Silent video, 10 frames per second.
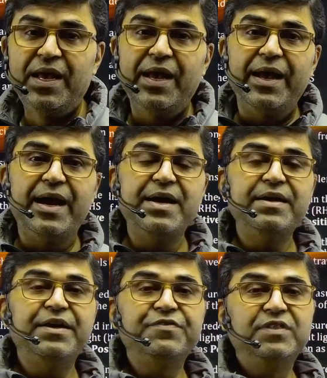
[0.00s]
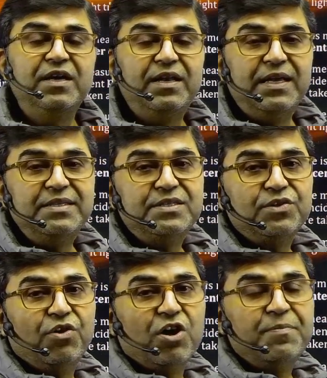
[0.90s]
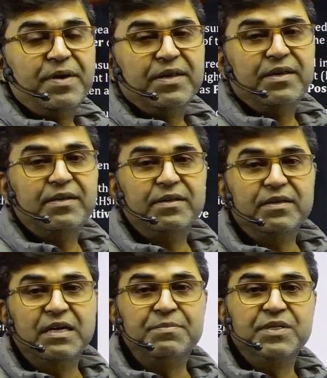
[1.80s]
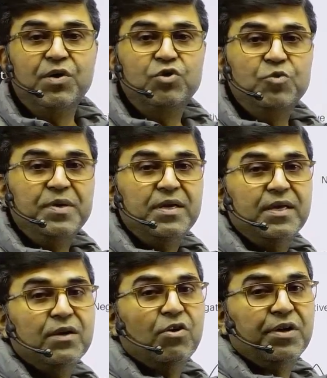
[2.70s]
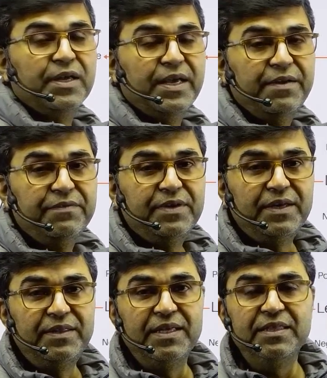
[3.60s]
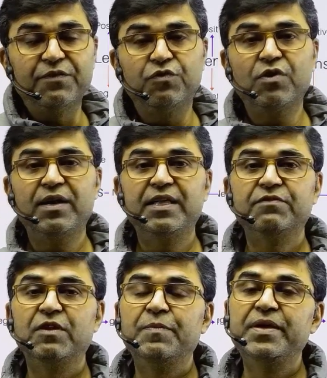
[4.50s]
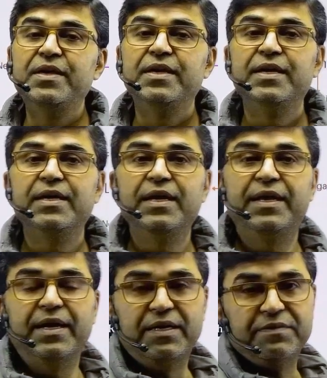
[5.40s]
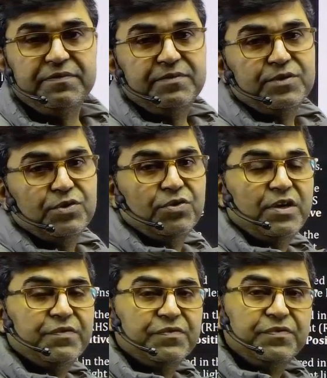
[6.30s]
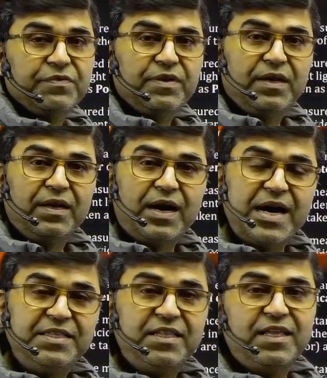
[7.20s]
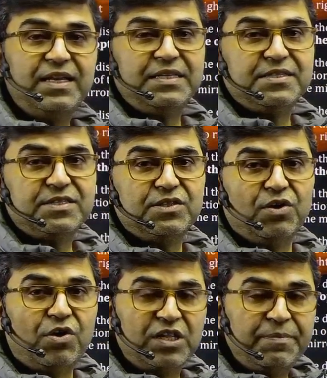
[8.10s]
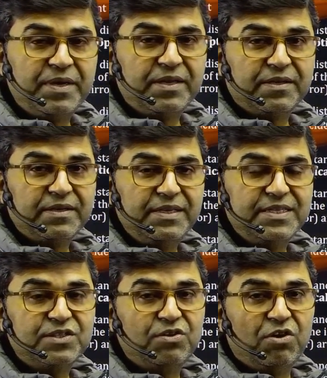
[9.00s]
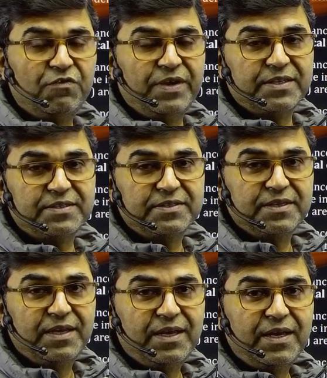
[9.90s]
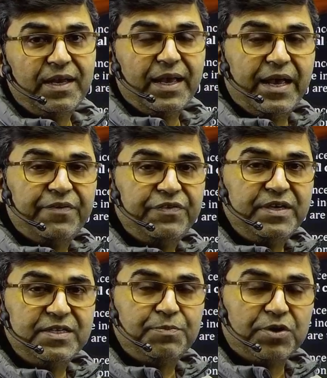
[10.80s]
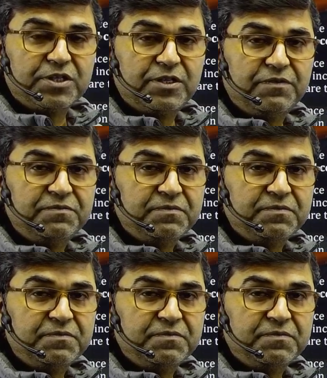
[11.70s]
And if the lens or mirror comes out to be concave, then the focal length will be negative. So, if either the lens or the mirror is convex, f is positive,